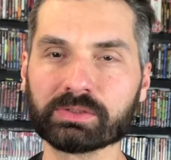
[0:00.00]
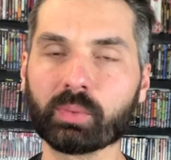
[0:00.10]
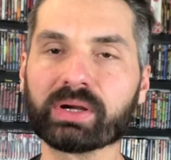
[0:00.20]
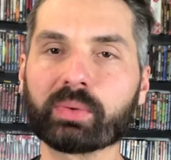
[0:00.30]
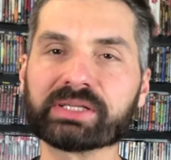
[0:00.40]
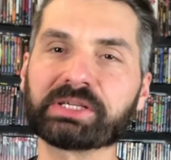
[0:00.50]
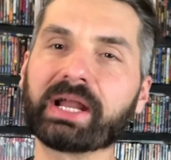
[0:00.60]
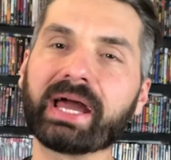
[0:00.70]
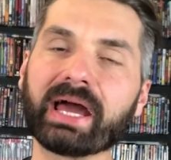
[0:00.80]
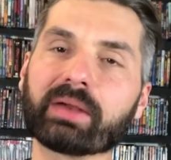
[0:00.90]
So one question
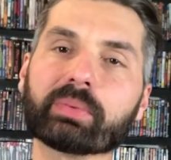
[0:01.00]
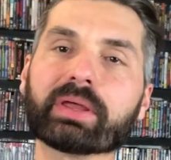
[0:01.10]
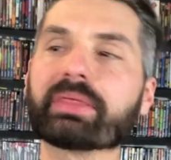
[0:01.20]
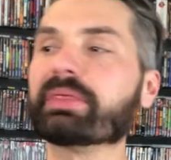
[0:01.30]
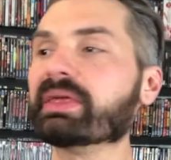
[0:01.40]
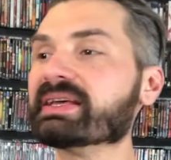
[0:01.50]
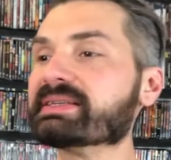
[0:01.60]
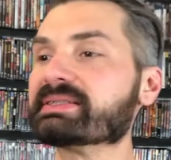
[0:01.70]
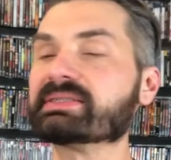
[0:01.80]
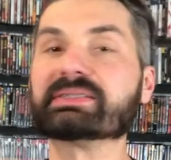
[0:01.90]
I had with
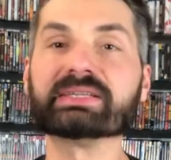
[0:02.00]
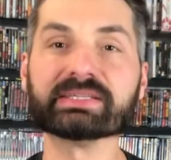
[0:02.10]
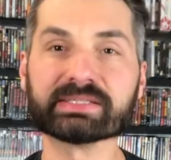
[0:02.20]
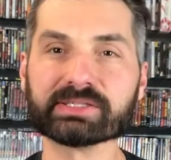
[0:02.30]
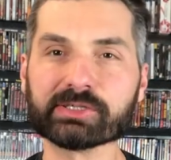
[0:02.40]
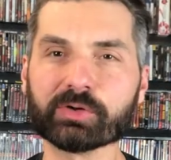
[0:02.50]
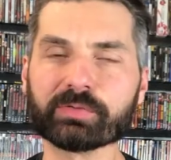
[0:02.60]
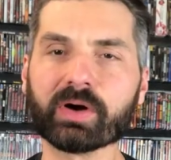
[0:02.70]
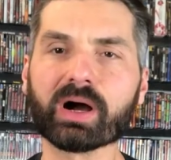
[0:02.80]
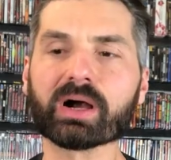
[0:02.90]
this season so
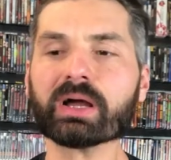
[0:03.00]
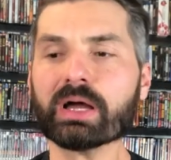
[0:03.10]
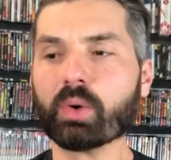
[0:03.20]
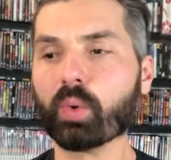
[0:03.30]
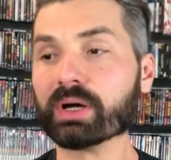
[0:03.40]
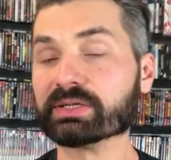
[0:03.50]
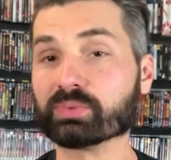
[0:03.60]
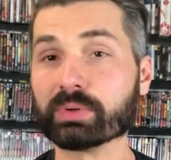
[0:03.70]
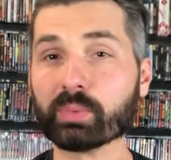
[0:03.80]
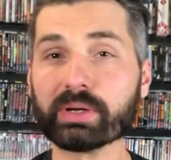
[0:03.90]
far was
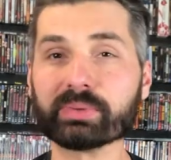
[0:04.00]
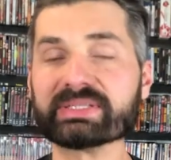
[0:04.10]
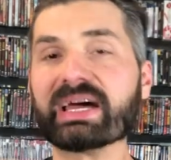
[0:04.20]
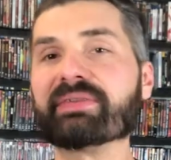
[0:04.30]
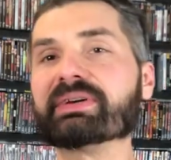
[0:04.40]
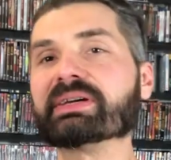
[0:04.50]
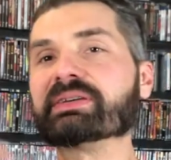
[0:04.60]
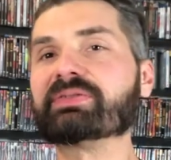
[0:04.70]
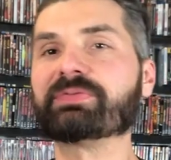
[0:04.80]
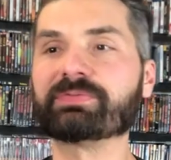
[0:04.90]
when Will was having
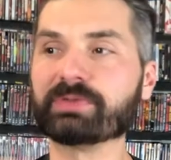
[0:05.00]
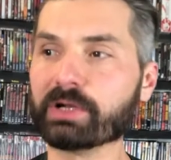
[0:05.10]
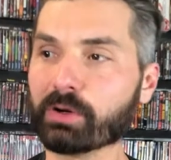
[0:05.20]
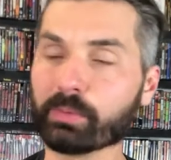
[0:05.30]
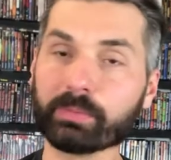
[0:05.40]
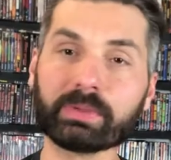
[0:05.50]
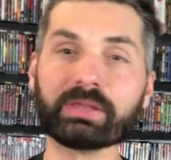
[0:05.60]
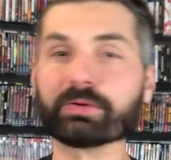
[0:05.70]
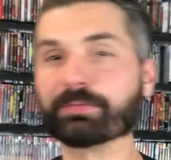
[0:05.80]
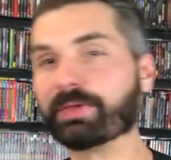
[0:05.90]
his, you know,
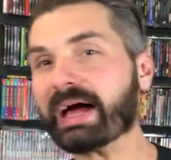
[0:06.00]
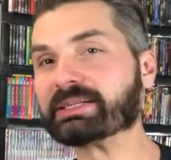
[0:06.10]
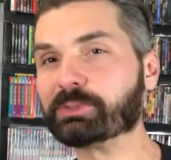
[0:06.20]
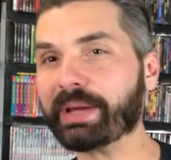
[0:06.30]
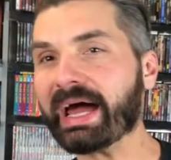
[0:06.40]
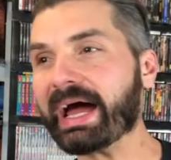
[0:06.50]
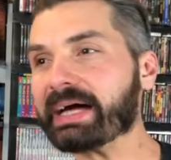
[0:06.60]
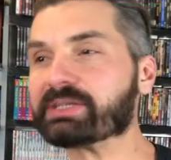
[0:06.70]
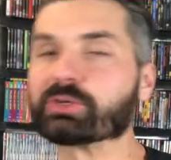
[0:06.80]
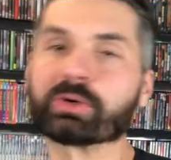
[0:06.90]
either
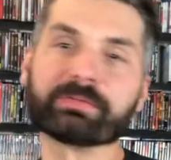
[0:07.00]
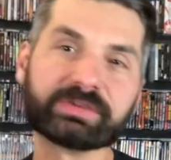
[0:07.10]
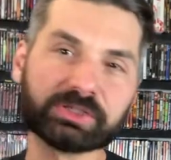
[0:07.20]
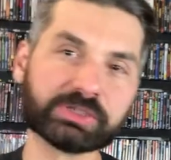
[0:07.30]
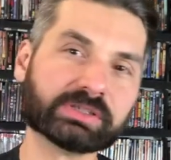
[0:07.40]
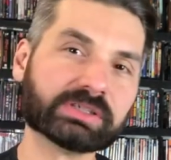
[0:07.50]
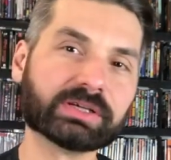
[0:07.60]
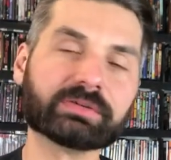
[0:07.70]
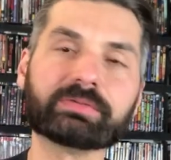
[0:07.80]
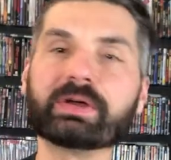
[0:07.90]
flashbacks or visions
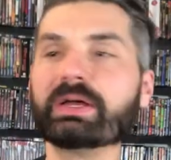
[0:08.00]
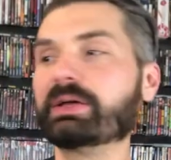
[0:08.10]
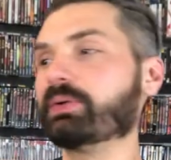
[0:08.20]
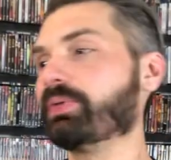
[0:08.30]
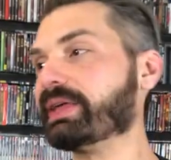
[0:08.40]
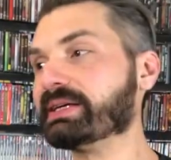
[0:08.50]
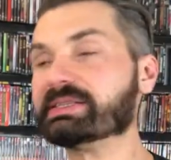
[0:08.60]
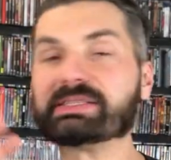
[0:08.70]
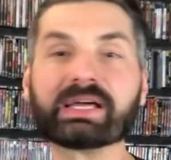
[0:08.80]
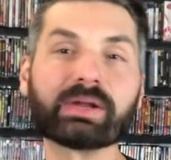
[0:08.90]
of
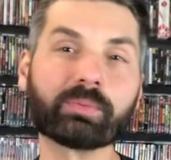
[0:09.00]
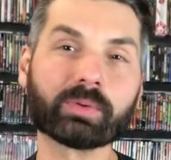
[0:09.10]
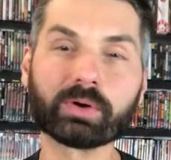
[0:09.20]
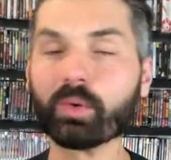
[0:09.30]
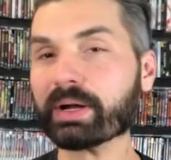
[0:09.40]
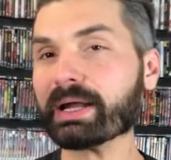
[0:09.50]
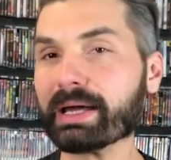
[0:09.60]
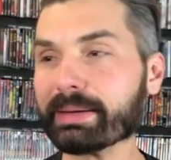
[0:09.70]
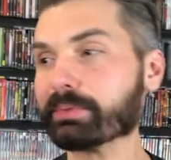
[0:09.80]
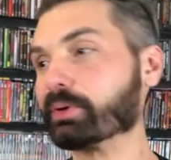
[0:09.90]
things that were going to
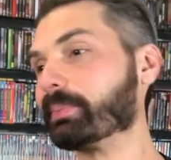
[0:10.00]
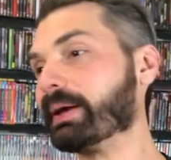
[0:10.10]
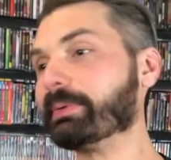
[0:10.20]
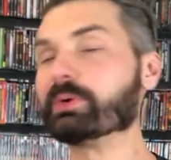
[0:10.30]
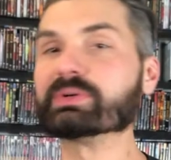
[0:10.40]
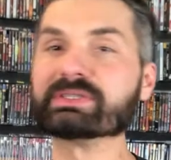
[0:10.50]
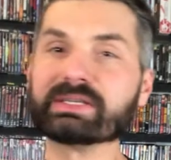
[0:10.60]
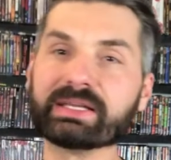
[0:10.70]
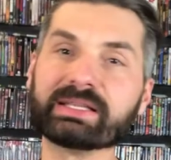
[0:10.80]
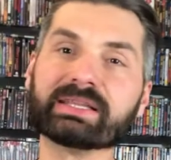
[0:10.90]
happen, or maybe it was
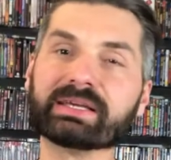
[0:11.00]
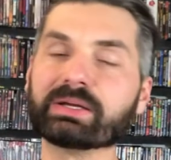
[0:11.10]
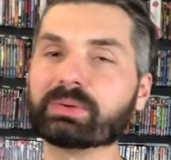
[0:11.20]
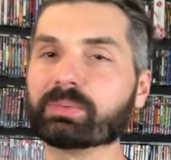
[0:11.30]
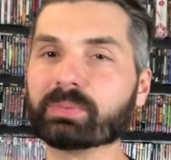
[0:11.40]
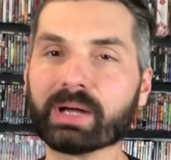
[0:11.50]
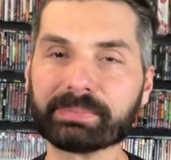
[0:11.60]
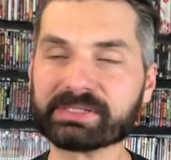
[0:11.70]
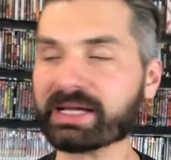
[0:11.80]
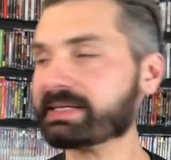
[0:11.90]
in the
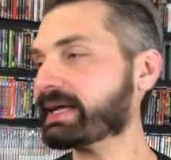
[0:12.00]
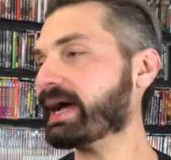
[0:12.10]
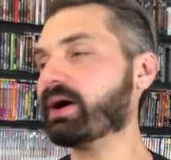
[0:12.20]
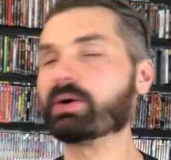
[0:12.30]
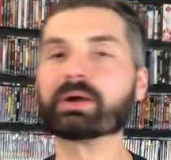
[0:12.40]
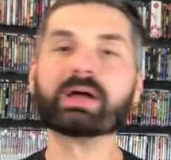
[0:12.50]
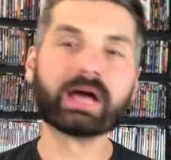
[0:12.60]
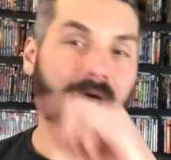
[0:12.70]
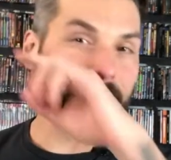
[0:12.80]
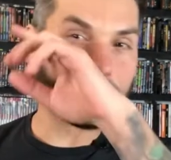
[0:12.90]
upside down, or
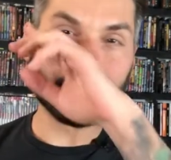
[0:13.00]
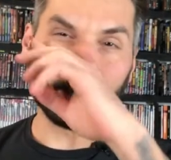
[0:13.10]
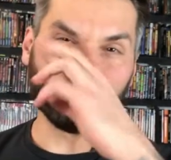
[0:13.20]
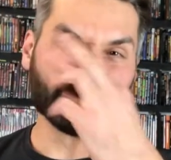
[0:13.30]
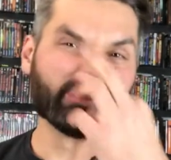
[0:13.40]
I didn't know.